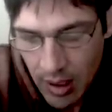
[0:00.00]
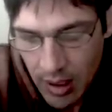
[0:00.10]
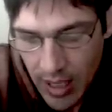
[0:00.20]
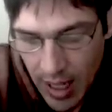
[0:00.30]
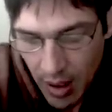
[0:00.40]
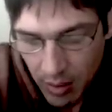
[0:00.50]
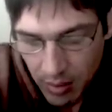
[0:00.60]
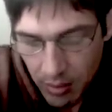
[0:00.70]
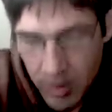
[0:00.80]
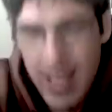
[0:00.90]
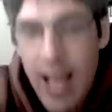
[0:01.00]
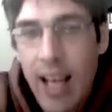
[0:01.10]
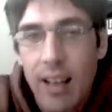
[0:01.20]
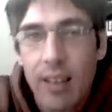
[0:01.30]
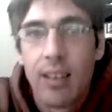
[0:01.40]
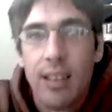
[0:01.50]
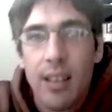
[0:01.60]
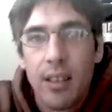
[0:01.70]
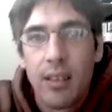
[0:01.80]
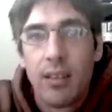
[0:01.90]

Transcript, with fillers: Now, was that clear?